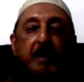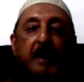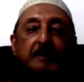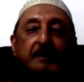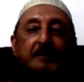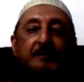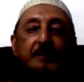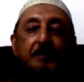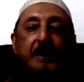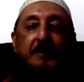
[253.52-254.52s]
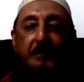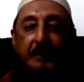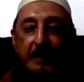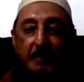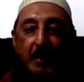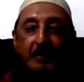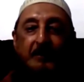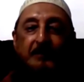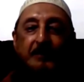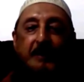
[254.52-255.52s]
participatory
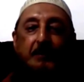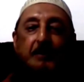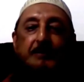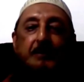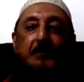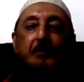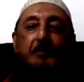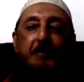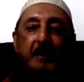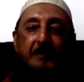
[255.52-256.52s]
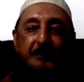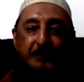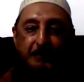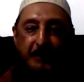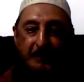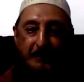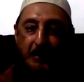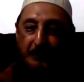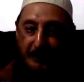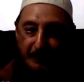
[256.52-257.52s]
democracy in which the groups participate,
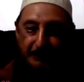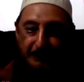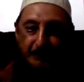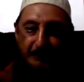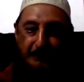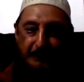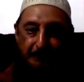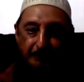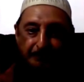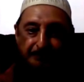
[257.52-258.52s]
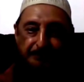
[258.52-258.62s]
not the individuals.